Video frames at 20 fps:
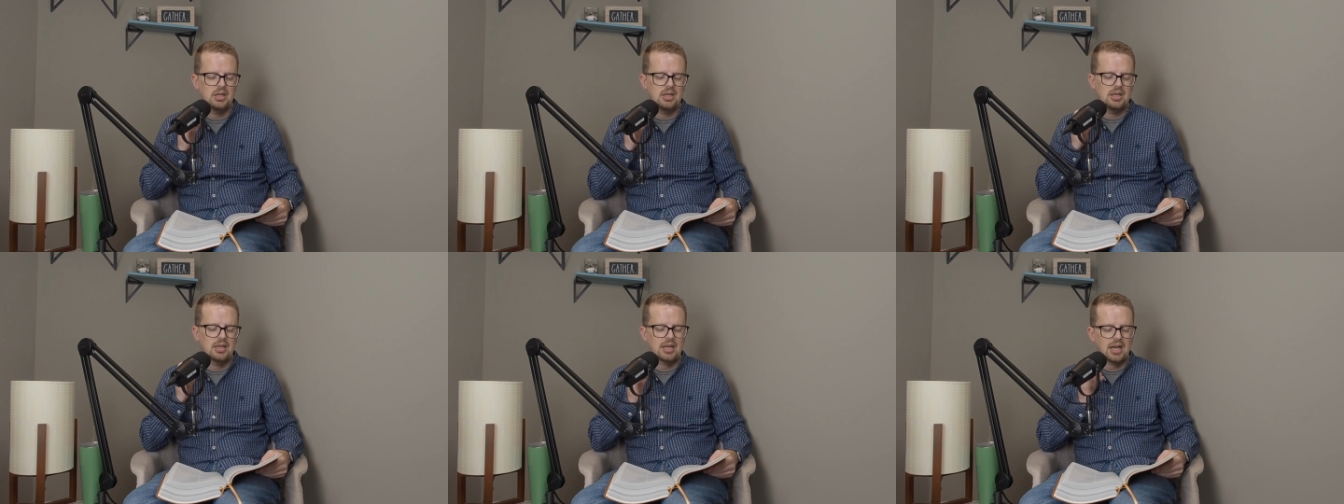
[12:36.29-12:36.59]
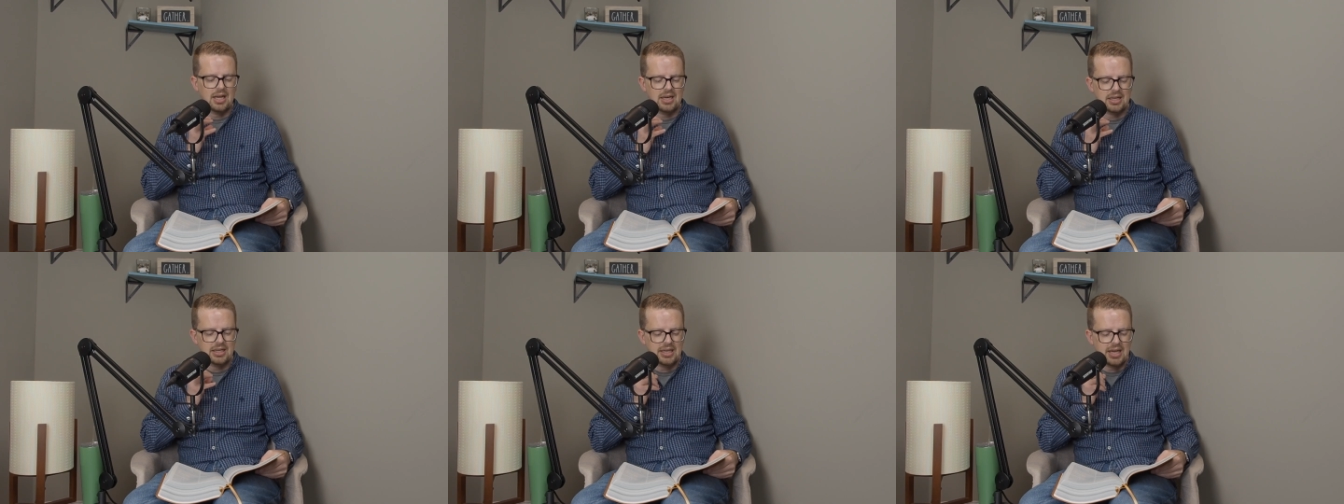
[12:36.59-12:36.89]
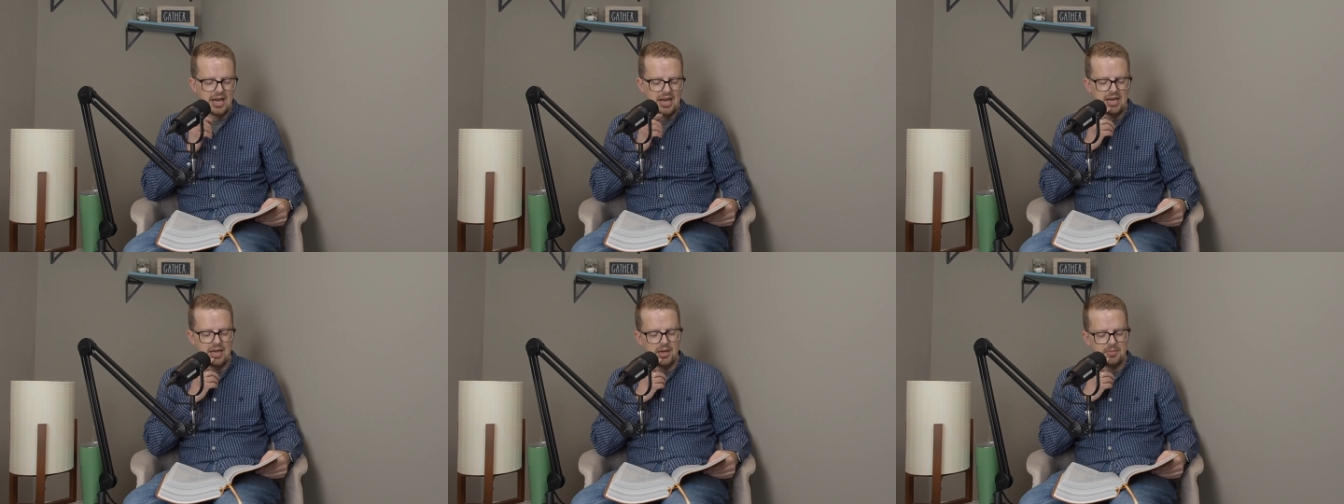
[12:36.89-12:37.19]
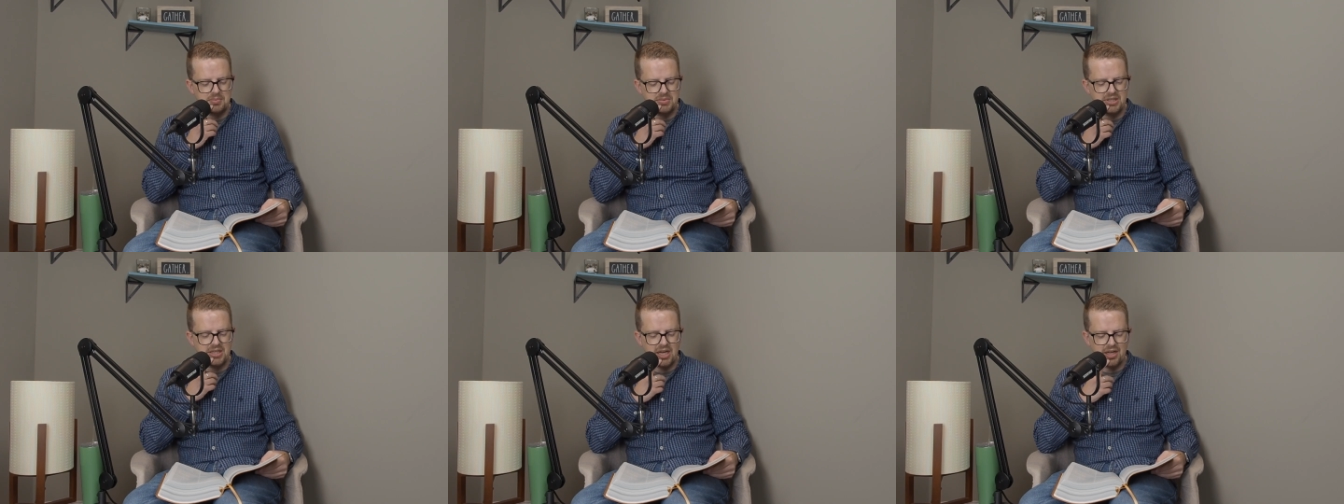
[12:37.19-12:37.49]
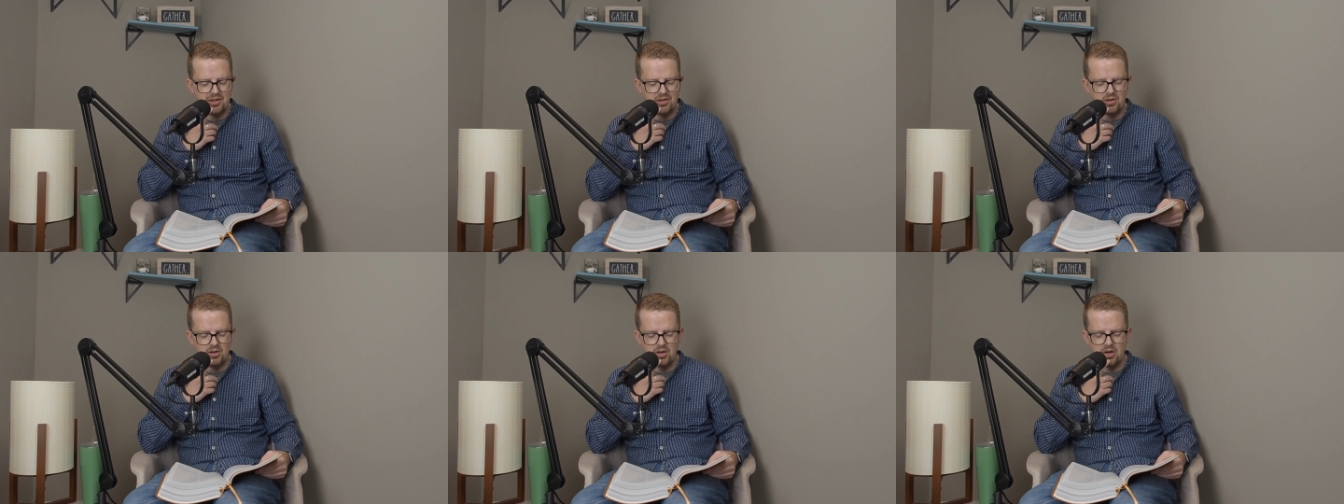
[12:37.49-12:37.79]
kind of gang up
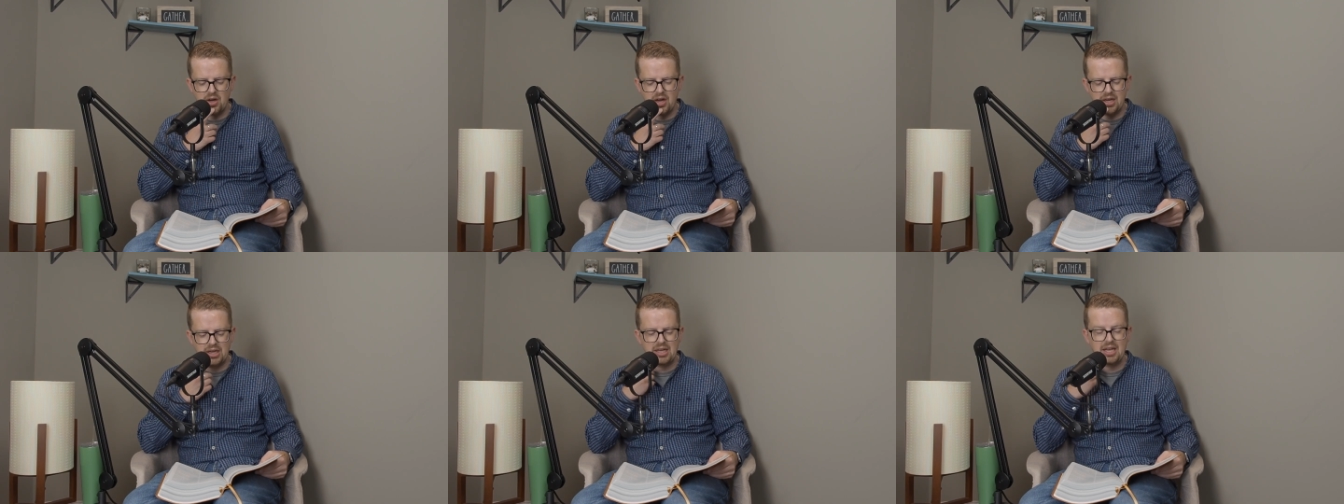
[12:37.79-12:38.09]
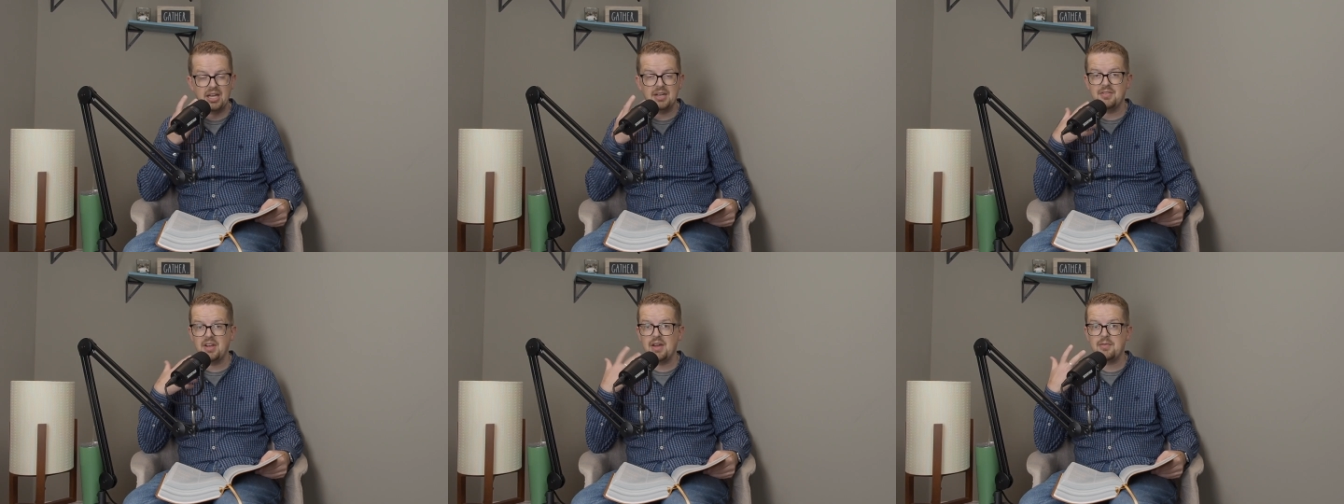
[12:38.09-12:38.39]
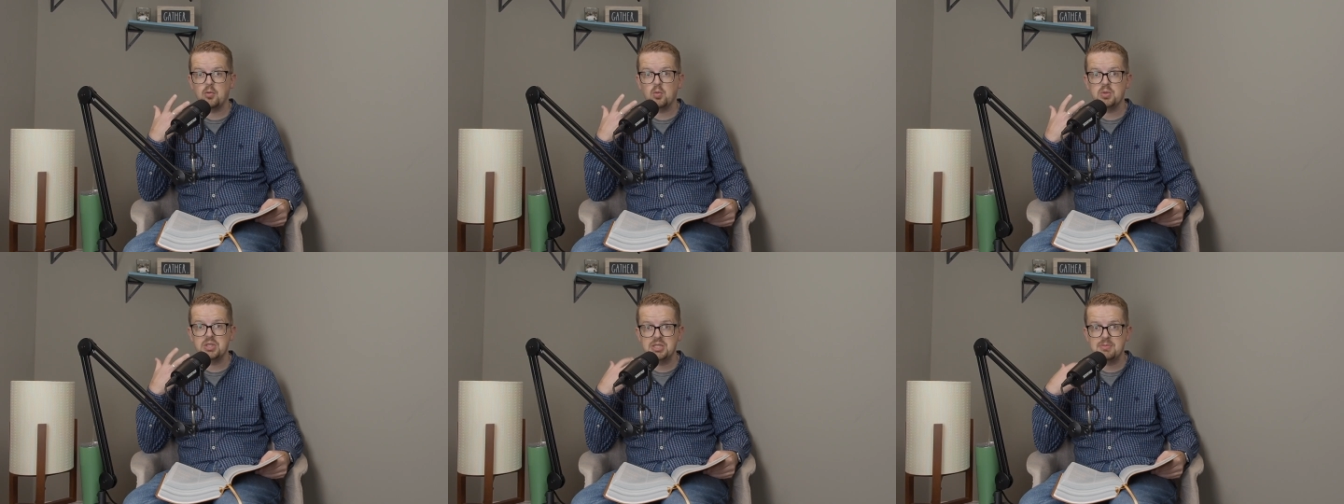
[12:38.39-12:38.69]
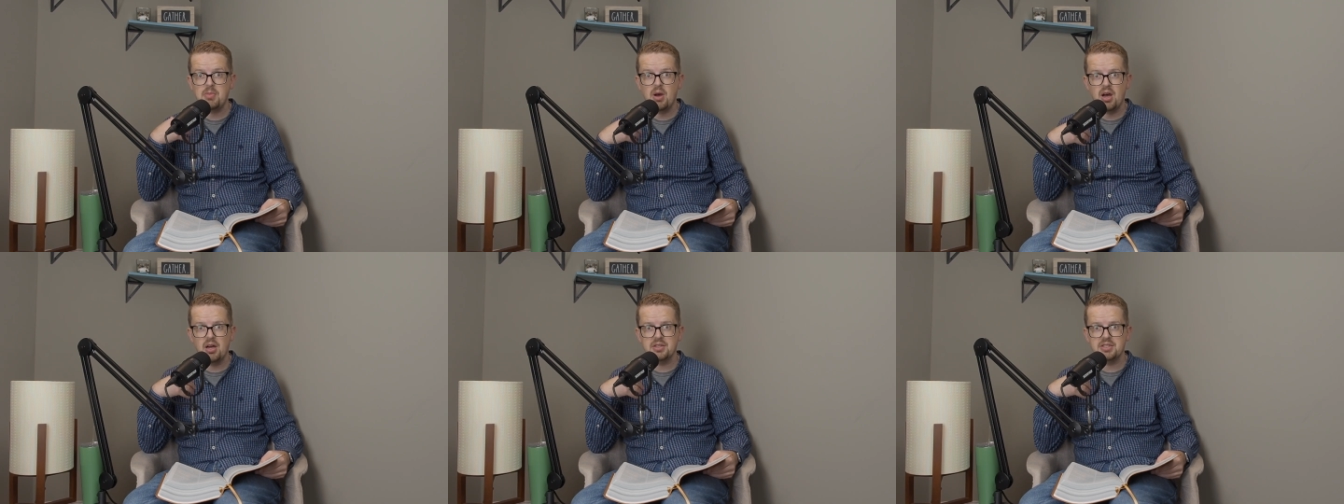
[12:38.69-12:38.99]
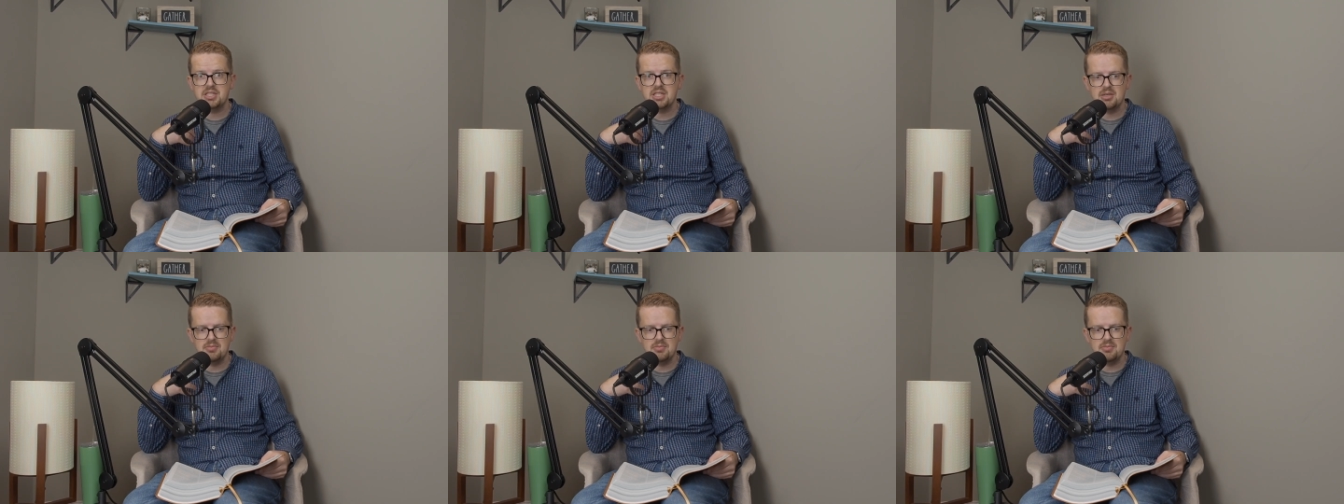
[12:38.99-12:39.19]
together and kind of have a response